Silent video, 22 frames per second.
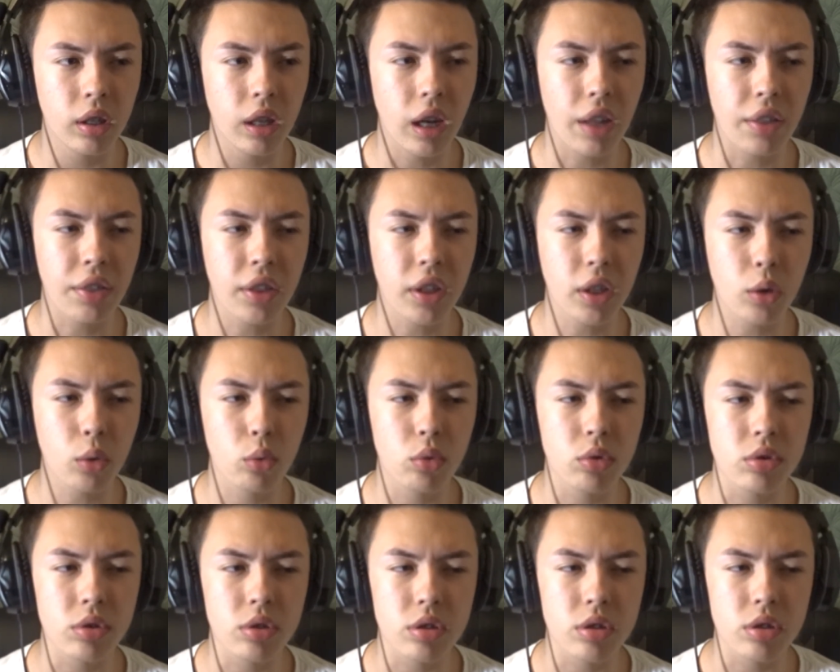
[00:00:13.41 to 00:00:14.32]
I think it
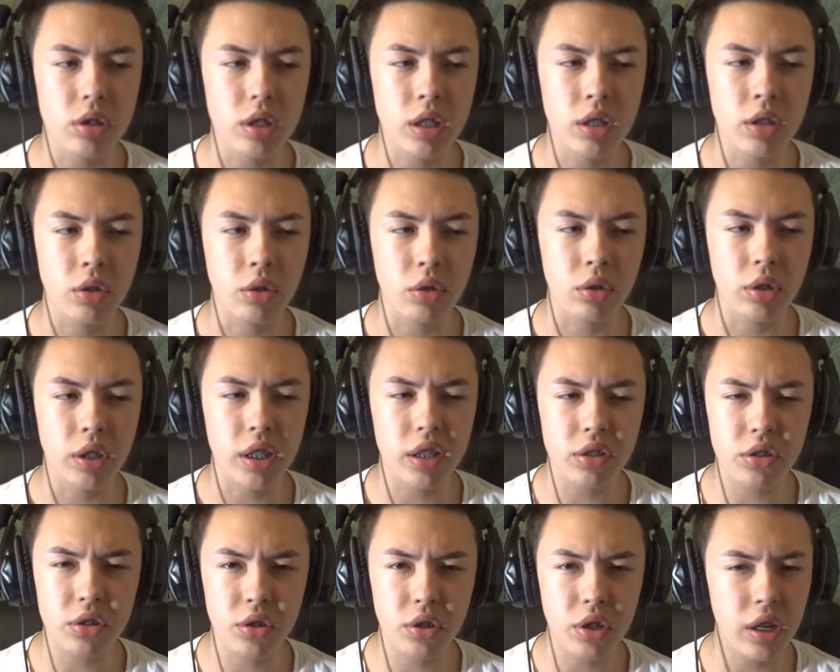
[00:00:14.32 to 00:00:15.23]
was either
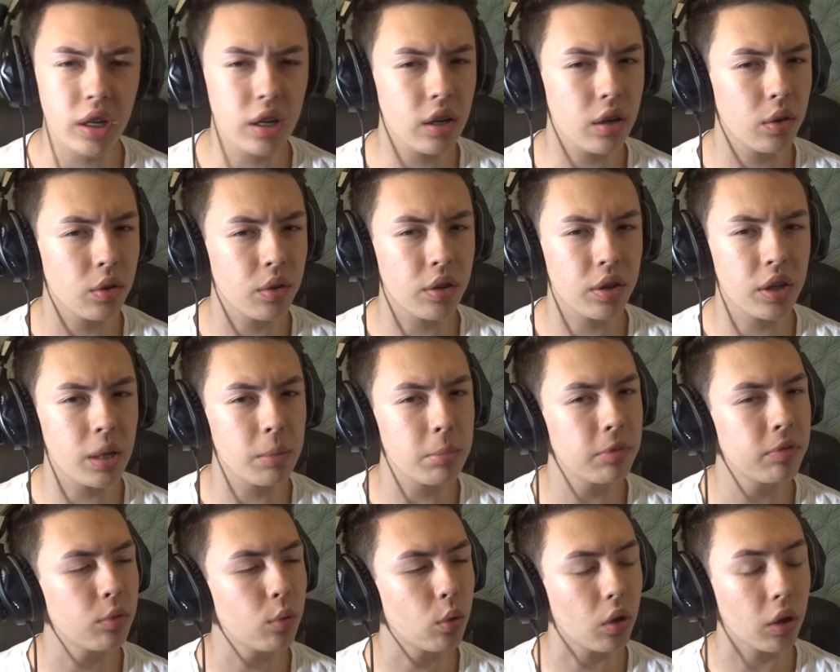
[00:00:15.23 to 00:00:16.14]
yesterday or the day
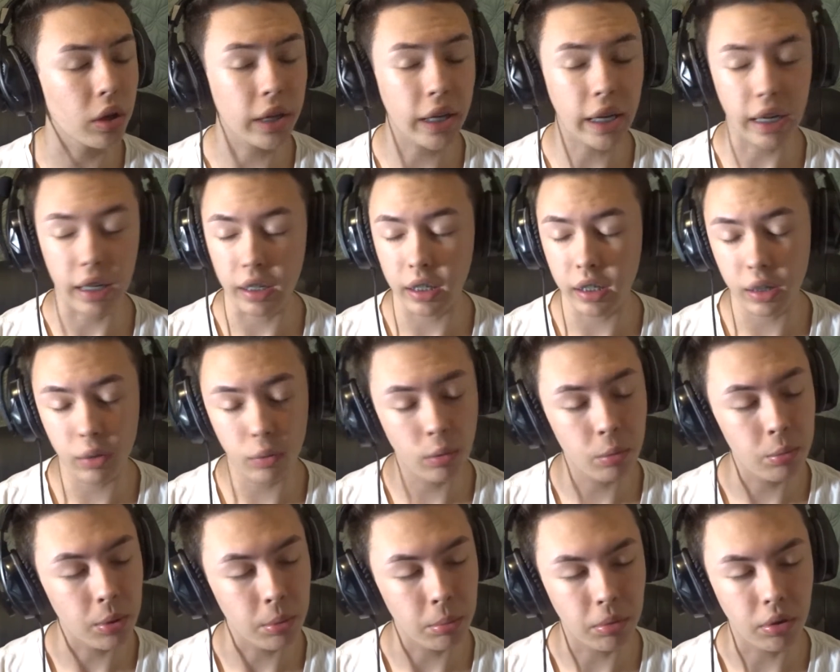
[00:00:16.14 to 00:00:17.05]
before, I cannot
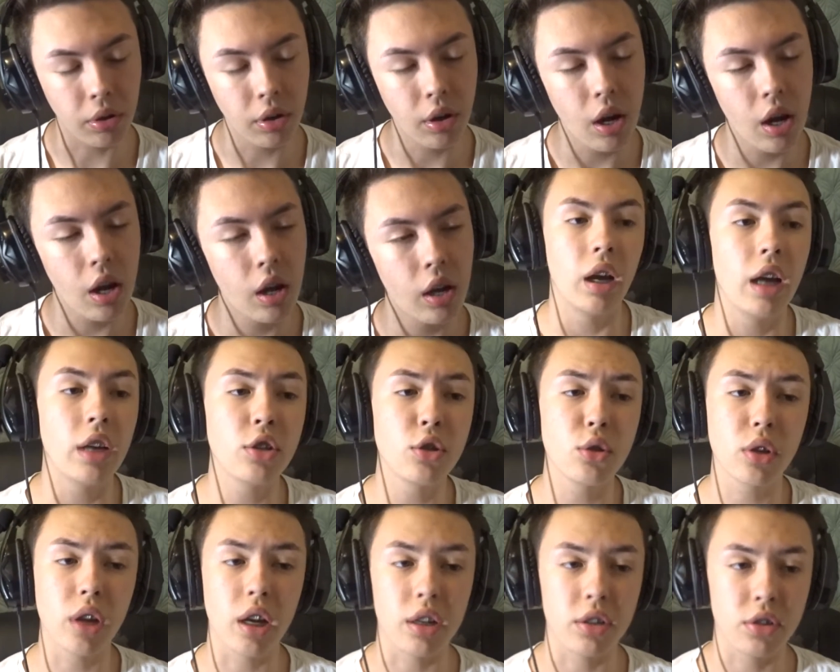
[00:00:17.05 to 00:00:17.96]
remember. As
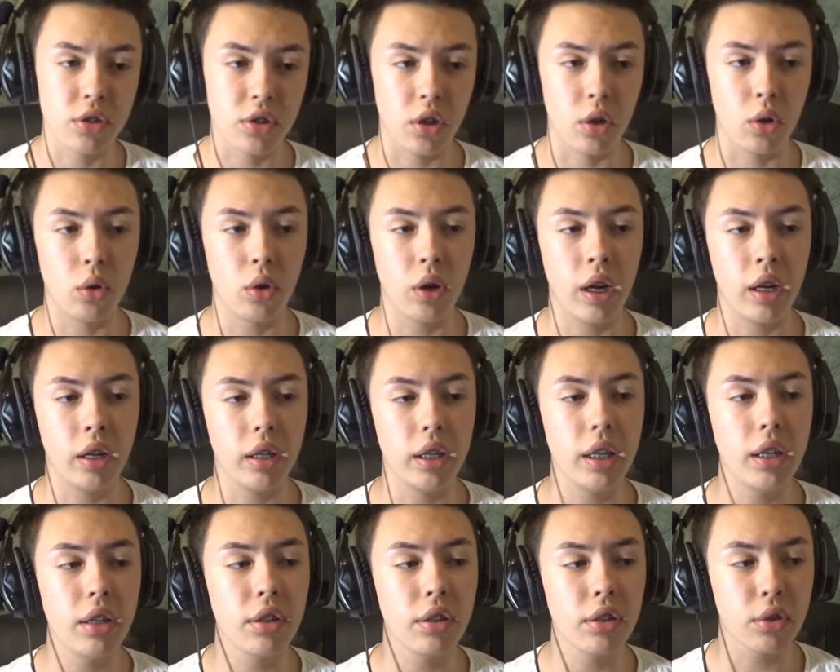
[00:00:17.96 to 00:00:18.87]
you guys know,
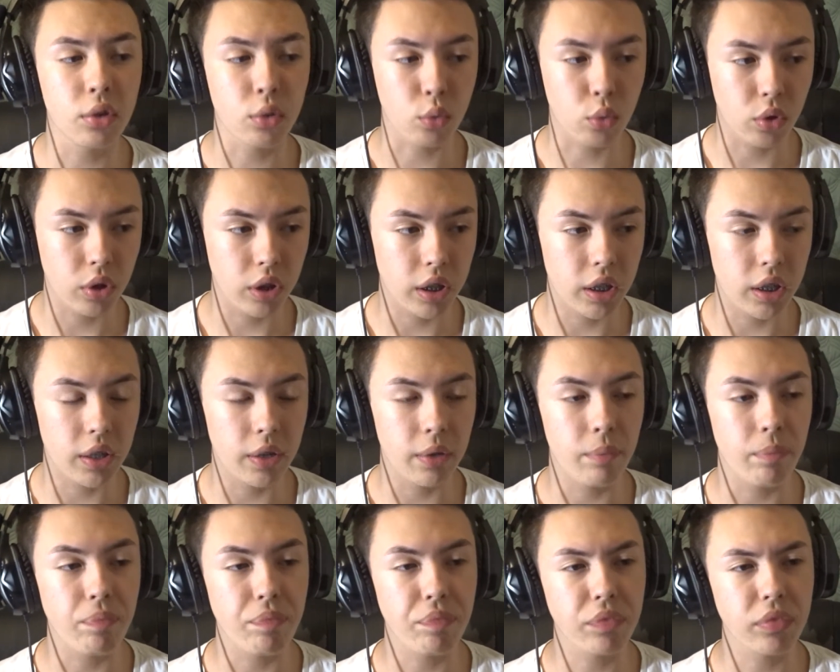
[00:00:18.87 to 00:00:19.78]

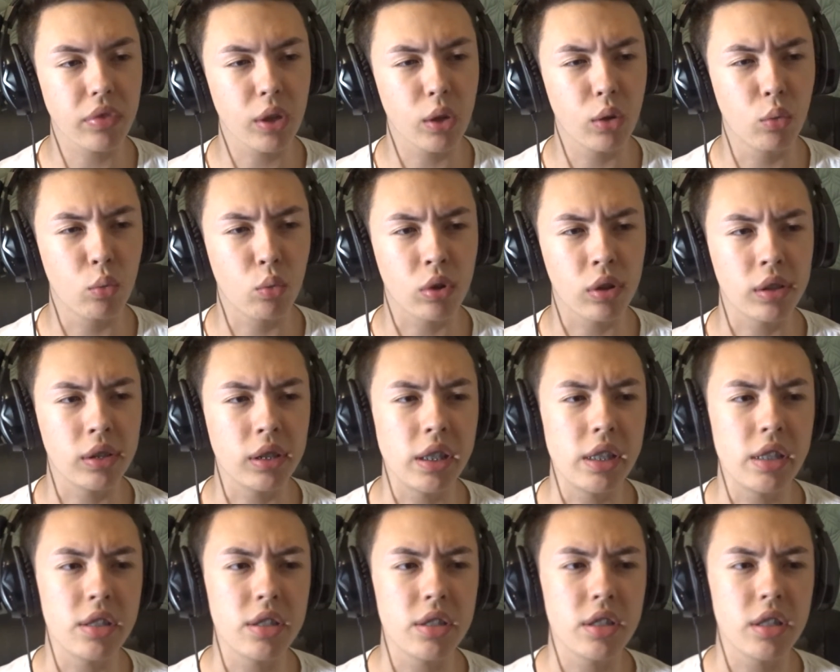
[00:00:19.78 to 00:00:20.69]
E3
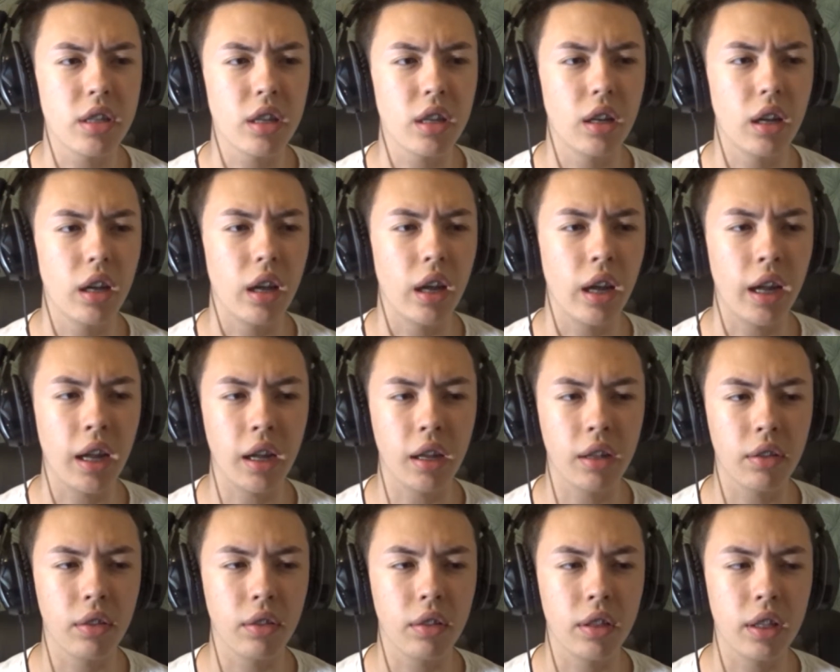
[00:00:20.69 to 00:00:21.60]
released
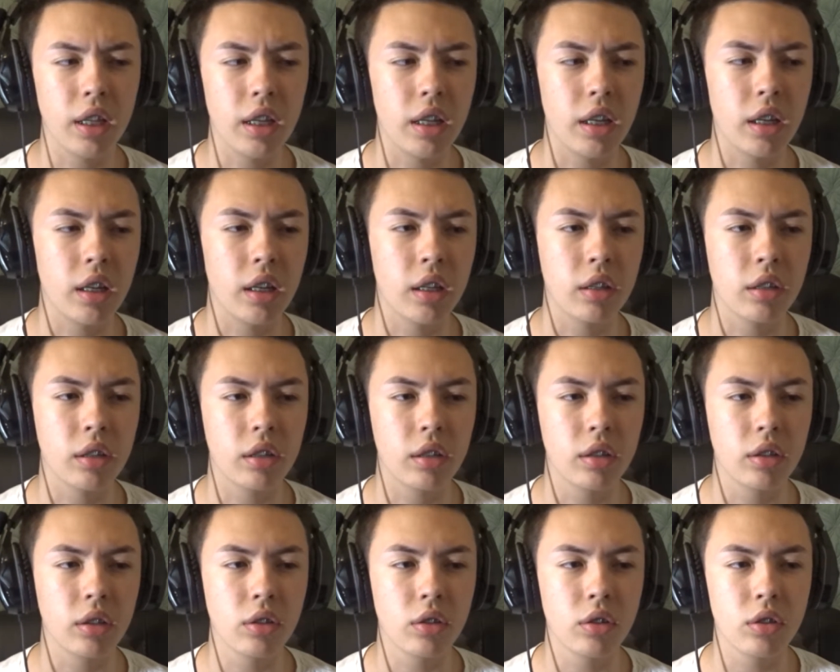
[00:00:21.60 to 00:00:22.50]
the
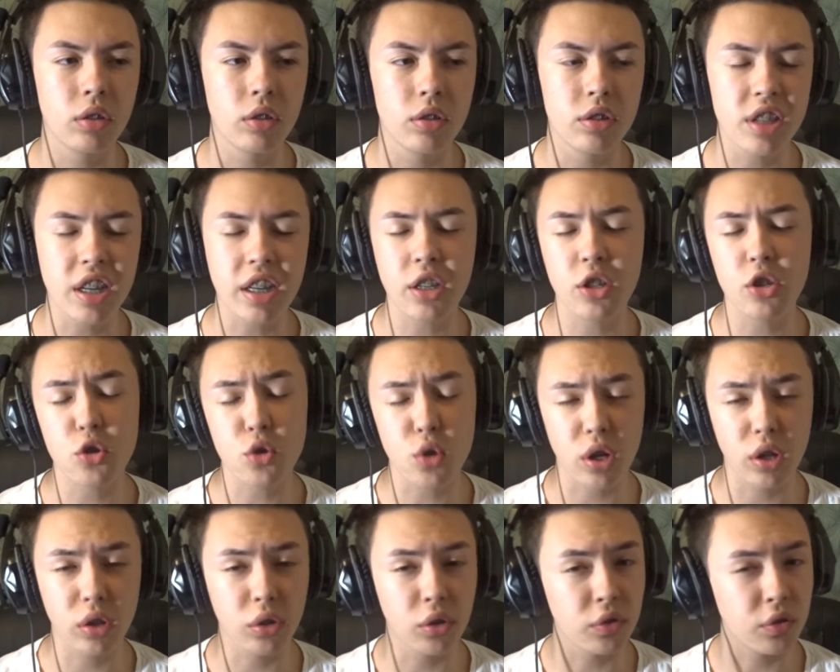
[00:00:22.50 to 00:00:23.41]
second
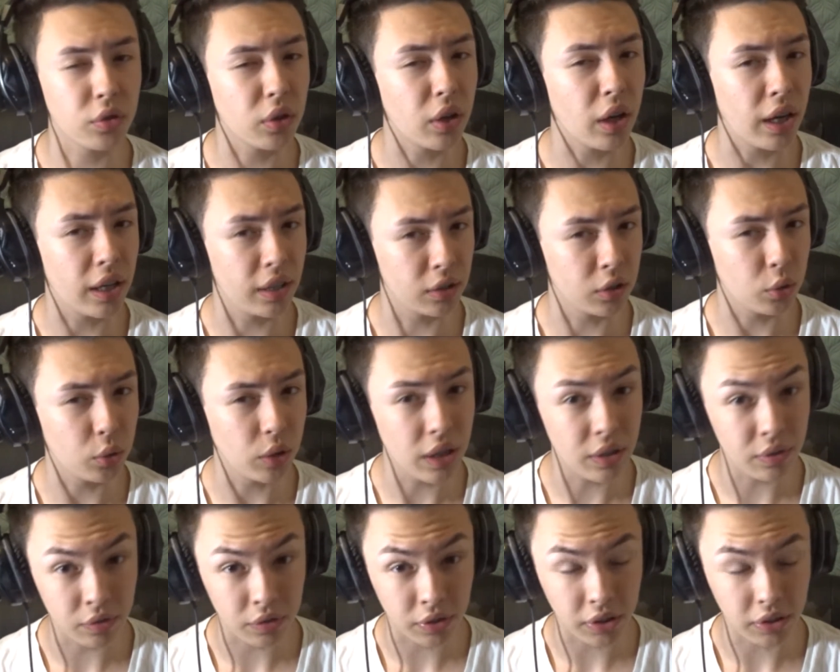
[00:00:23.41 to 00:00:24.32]
trailer for Halo
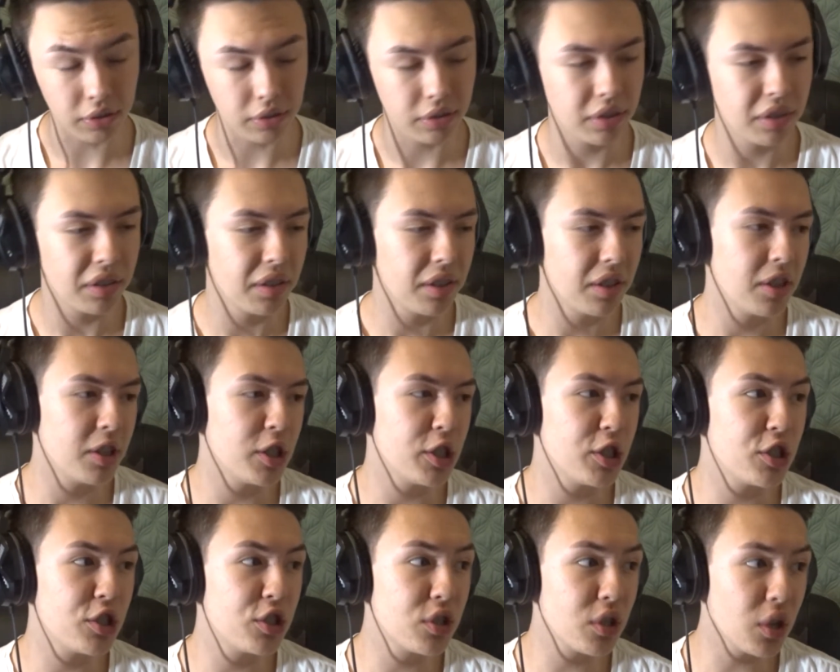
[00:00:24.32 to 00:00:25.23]
Infinite.
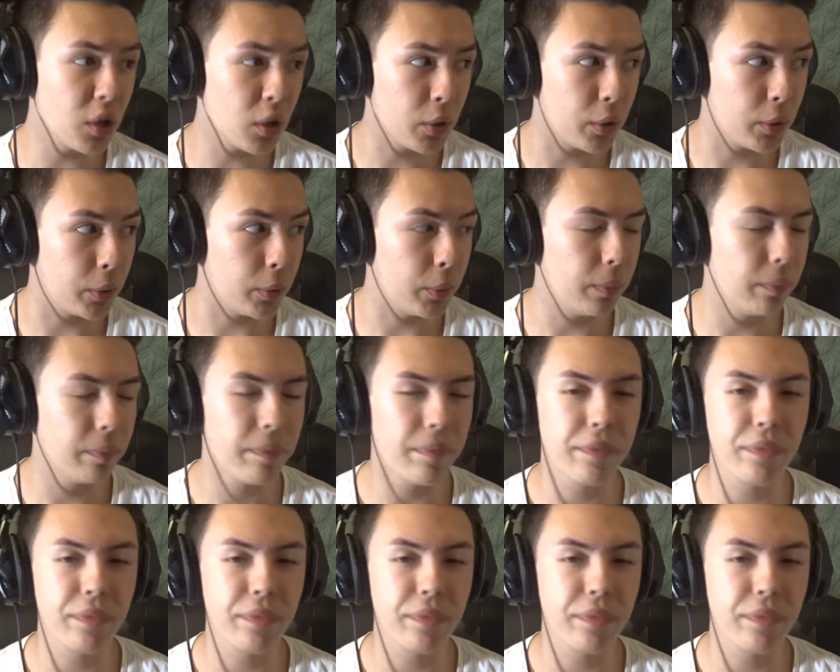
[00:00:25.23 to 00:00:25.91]
So,